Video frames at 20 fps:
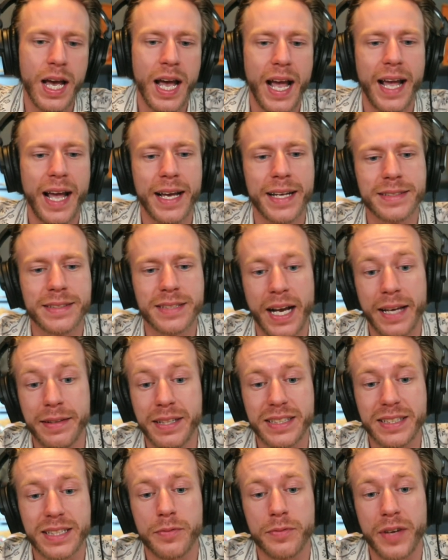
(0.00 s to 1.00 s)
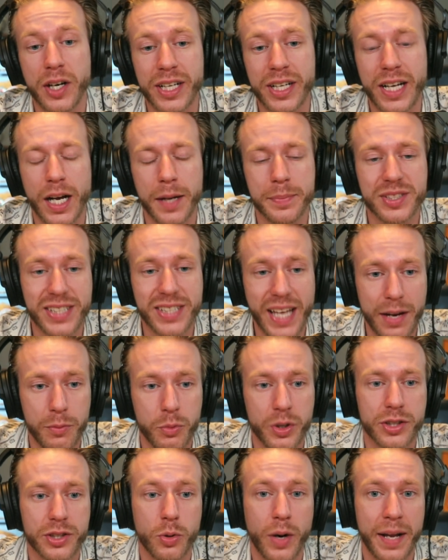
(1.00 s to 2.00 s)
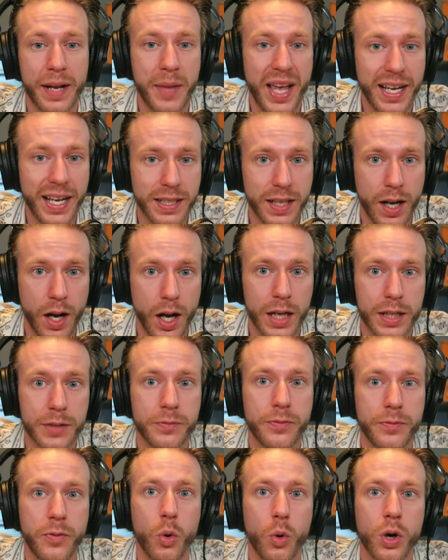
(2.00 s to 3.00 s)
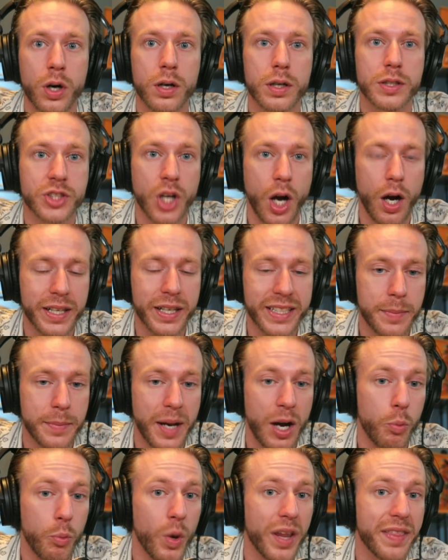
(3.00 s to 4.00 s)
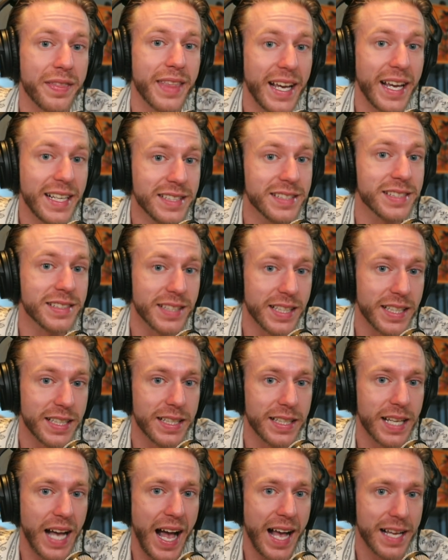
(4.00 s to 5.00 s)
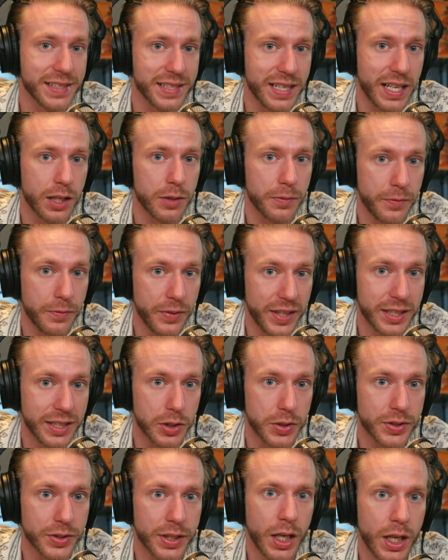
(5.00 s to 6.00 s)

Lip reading: And I think they're very upset with Graham Hancock for talking about what they see as their field.